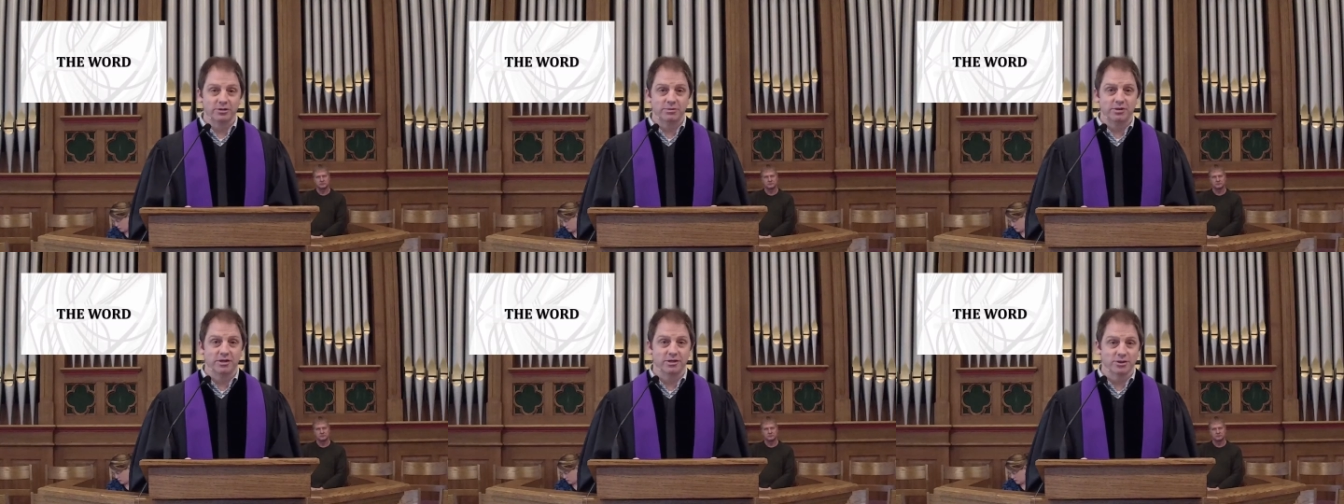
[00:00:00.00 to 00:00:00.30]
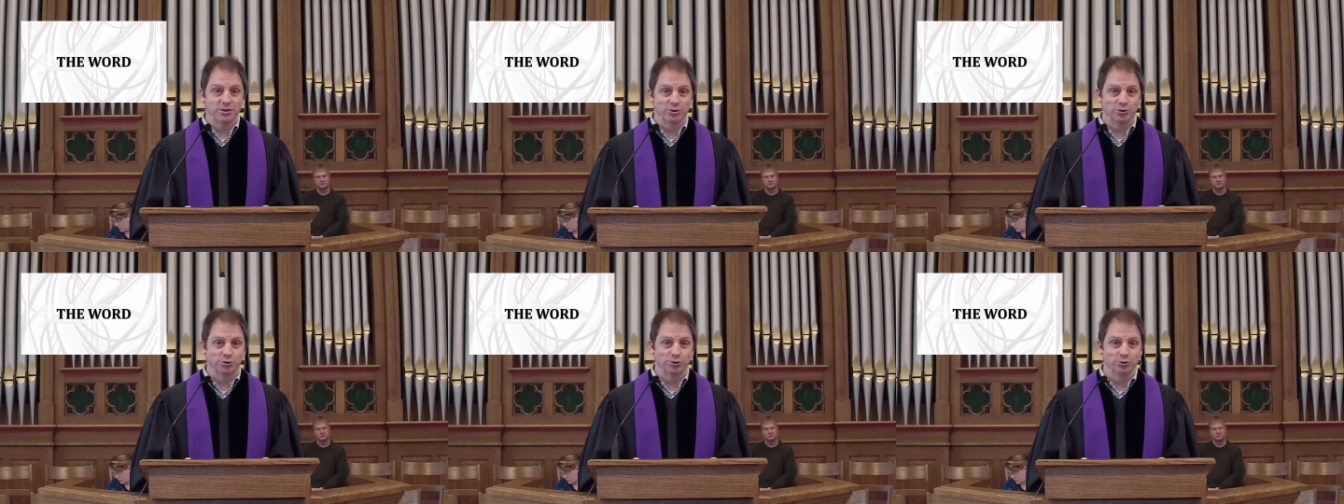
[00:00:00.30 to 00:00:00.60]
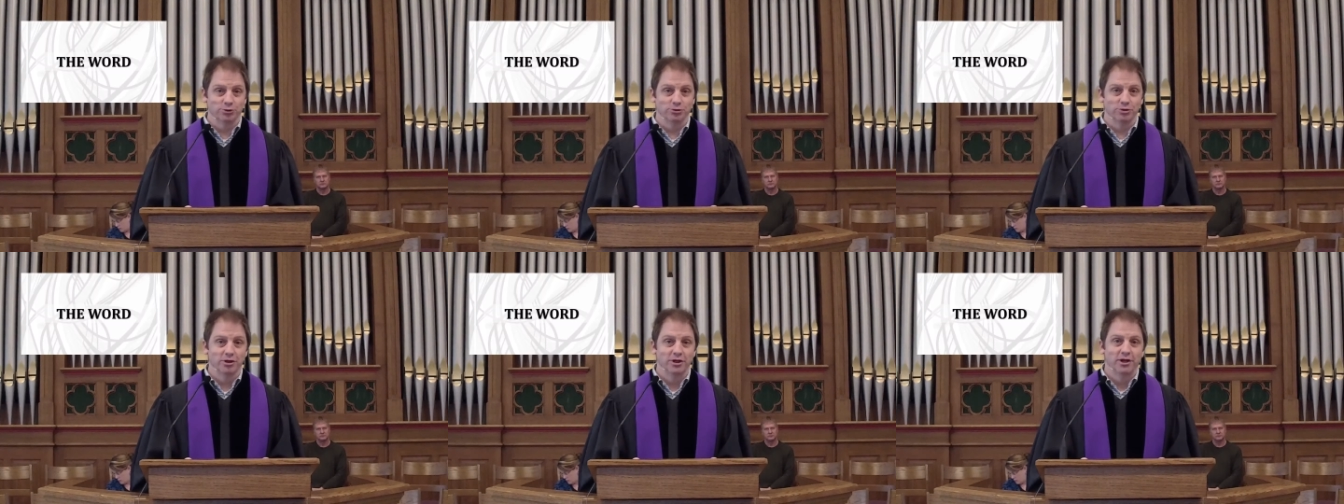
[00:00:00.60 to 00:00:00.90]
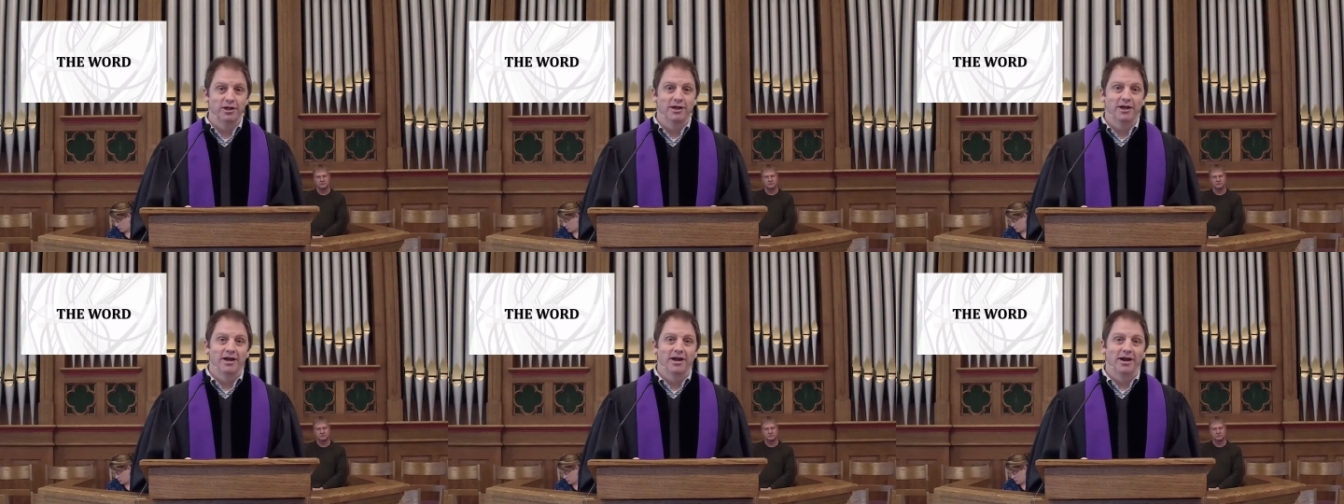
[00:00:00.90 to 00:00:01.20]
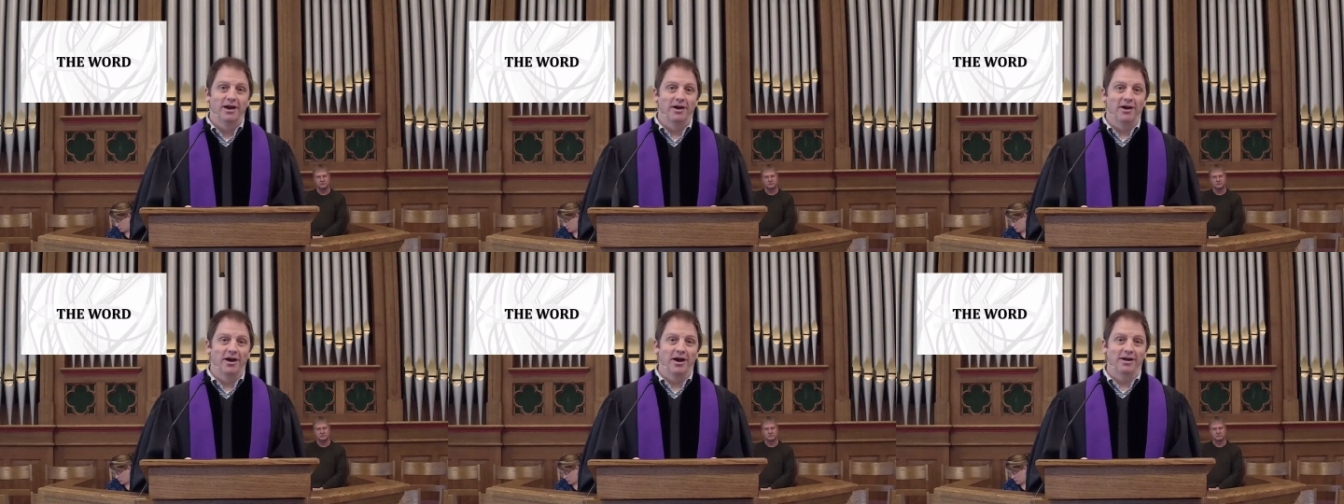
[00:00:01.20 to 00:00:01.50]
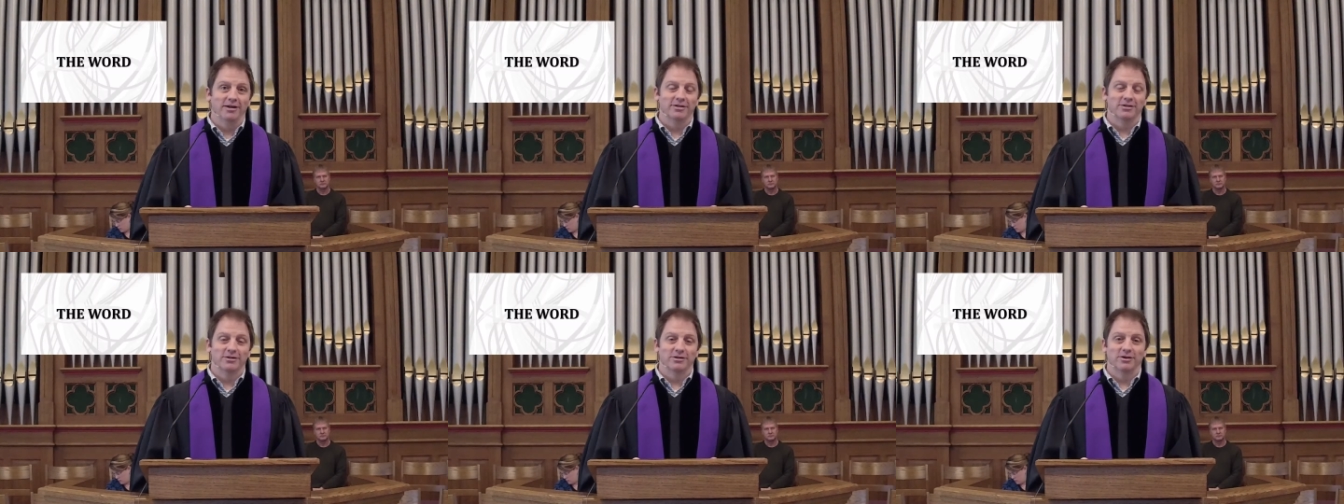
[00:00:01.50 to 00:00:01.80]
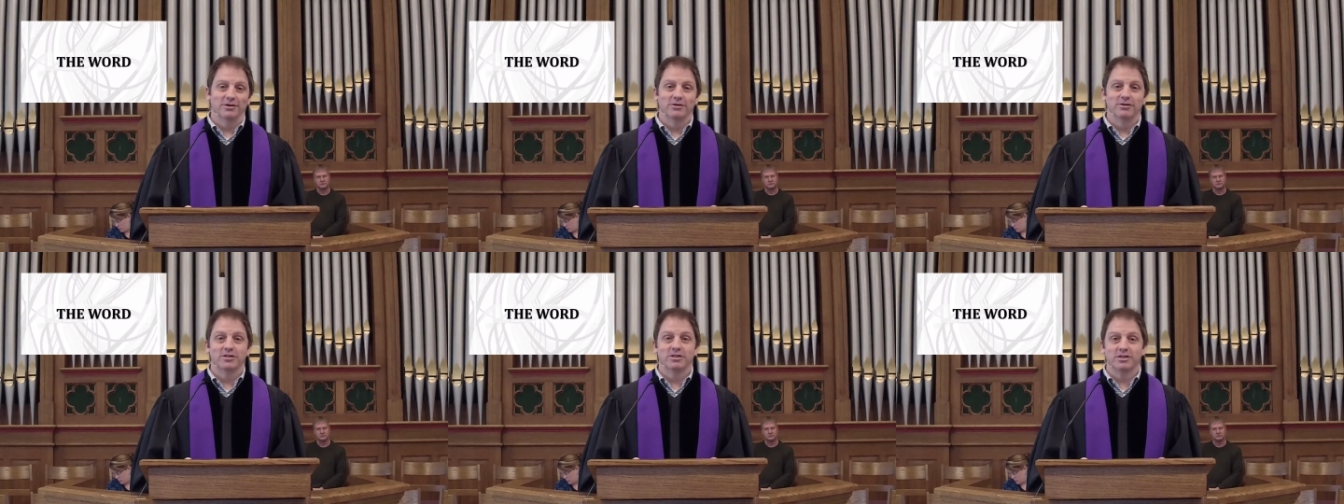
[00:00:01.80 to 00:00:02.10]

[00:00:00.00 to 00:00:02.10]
to be in school at